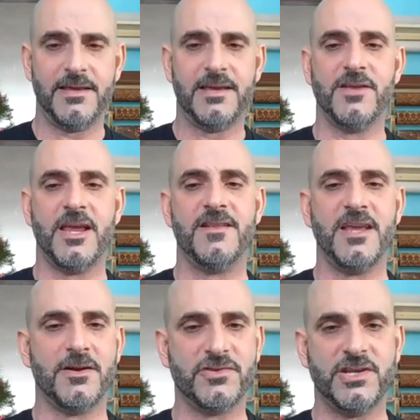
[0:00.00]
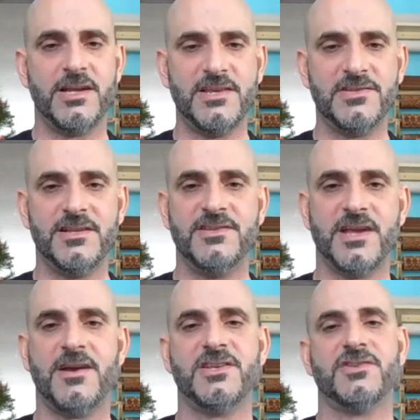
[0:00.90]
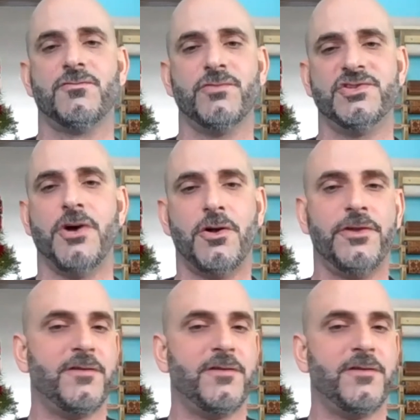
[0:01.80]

in the inner cities in these areas as a result